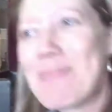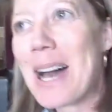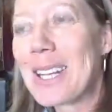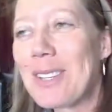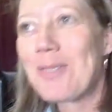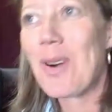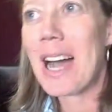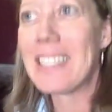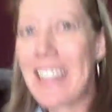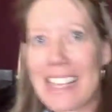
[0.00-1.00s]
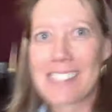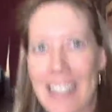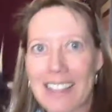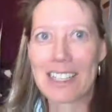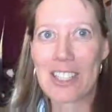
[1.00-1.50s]
Bottle of wine lasts
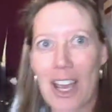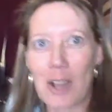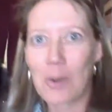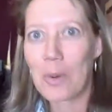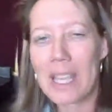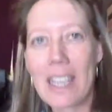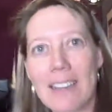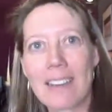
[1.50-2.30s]
like an entire week.